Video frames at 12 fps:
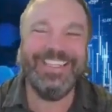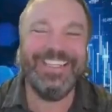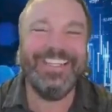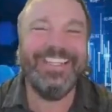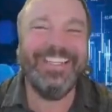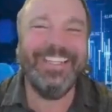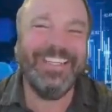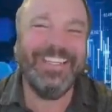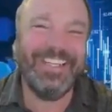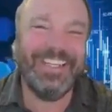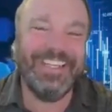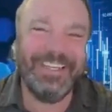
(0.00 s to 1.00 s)
um,
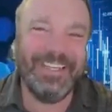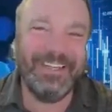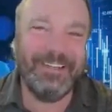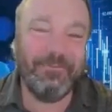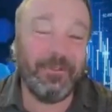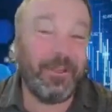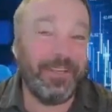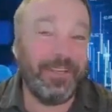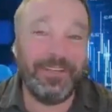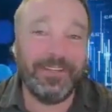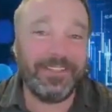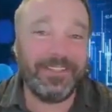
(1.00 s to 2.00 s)
well, I
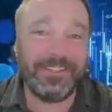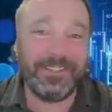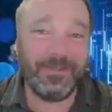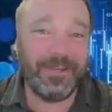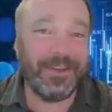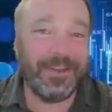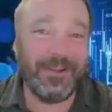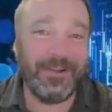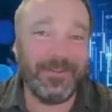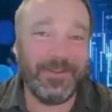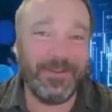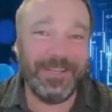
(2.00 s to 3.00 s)
didn't listen to it. I don't know if
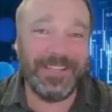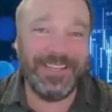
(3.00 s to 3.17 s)
you did.